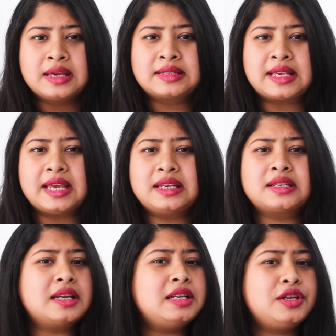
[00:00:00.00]

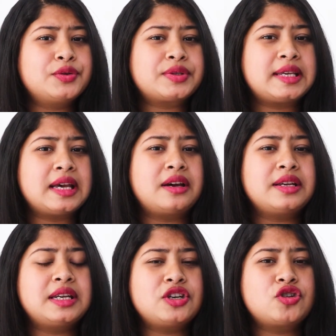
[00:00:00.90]
Saint Lucia
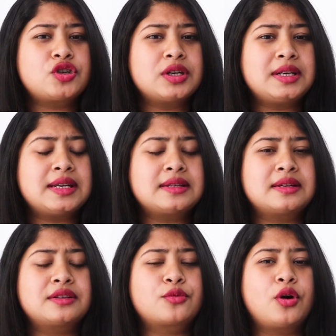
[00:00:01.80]
initially
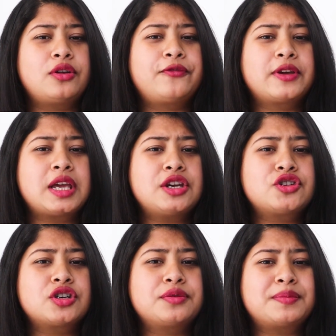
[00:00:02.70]
entered
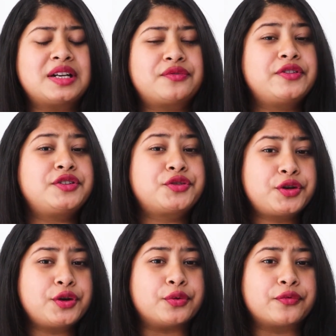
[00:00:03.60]
qualification but
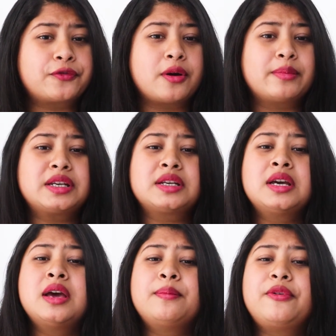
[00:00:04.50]
withdrew from it
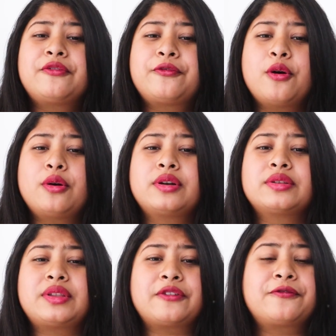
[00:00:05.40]
before
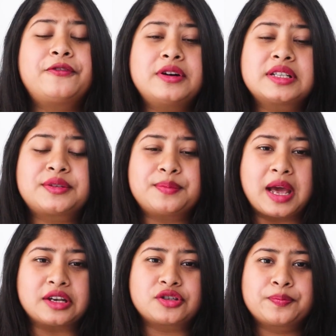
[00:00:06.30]
their first
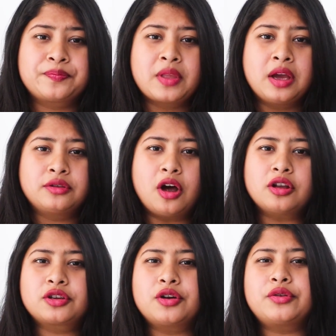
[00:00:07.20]
match.
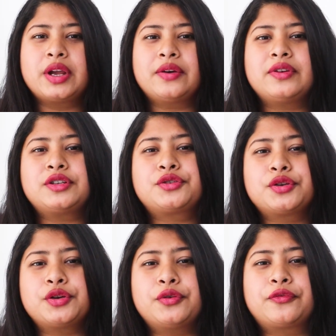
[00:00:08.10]
North Korea
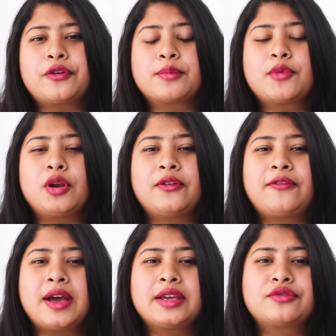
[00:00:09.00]
withdrew from
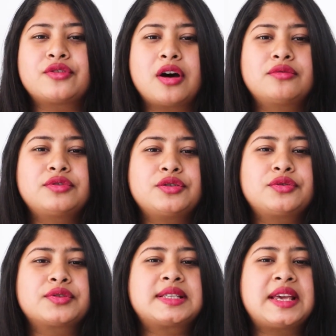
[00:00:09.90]
qualifying round due
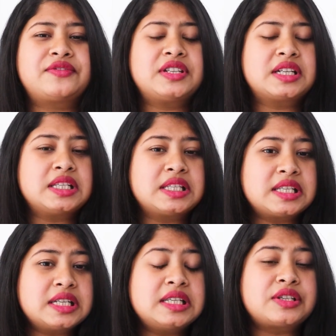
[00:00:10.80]
to safety
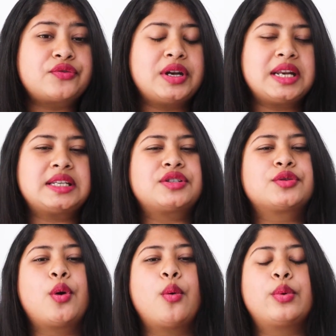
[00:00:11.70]
concerns related
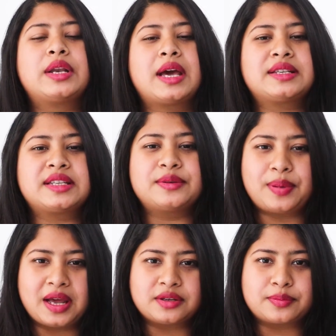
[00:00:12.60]
to COVID-19
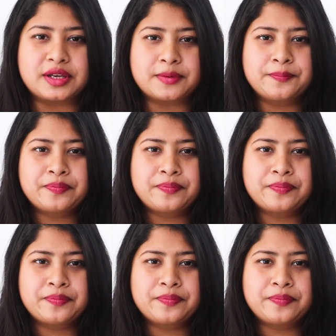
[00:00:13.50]
pandemic.